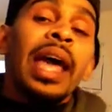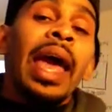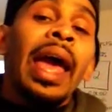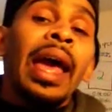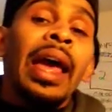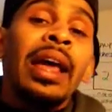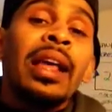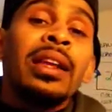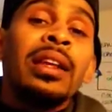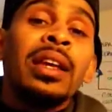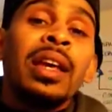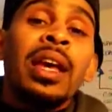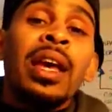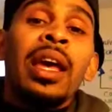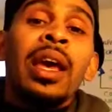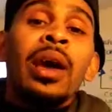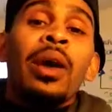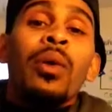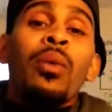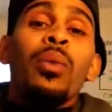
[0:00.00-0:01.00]
And
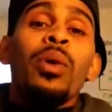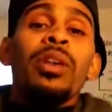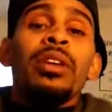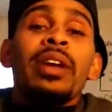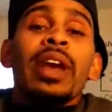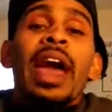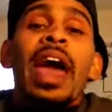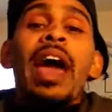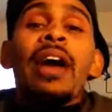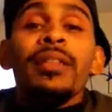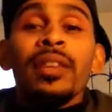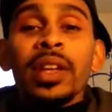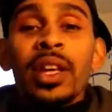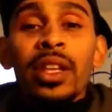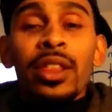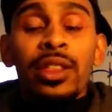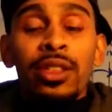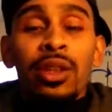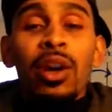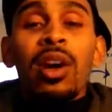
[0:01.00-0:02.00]
when you're having a
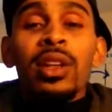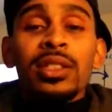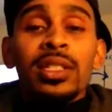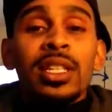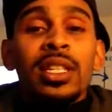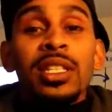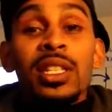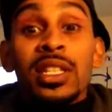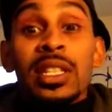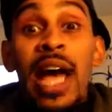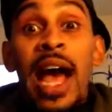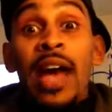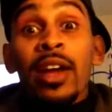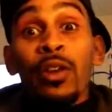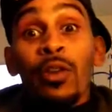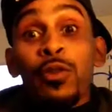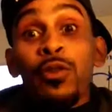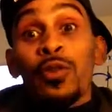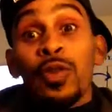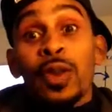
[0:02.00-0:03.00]
thought such as I
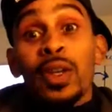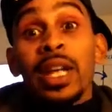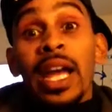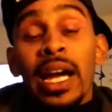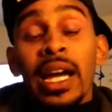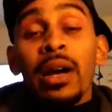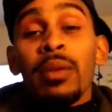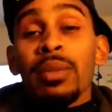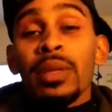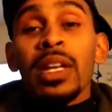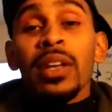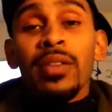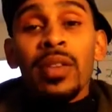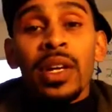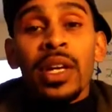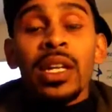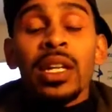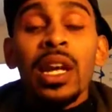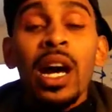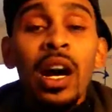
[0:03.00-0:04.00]
don't feel like I'm giving
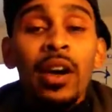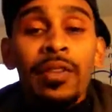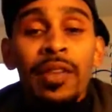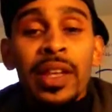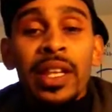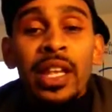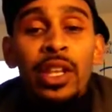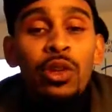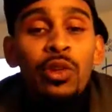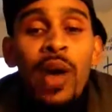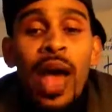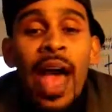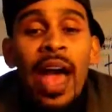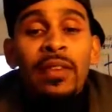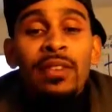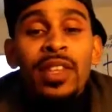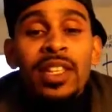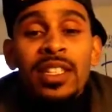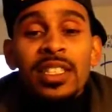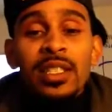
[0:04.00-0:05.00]
enough, and then you
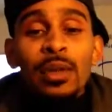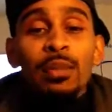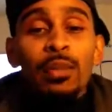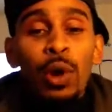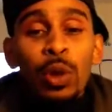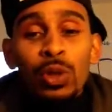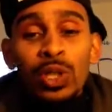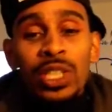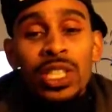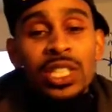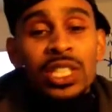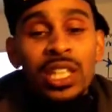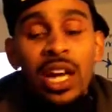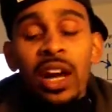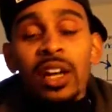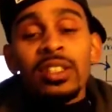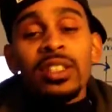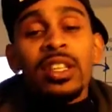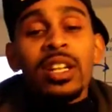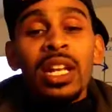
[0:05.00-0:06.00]
have these emotions
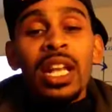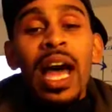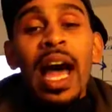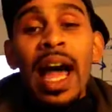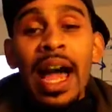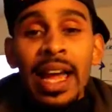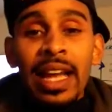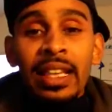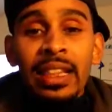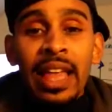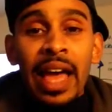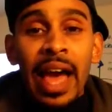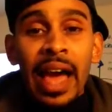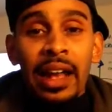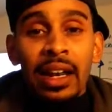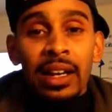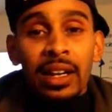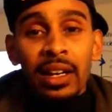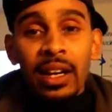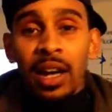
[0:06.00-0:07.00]
underlying
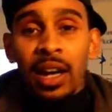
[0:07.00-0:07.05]
that,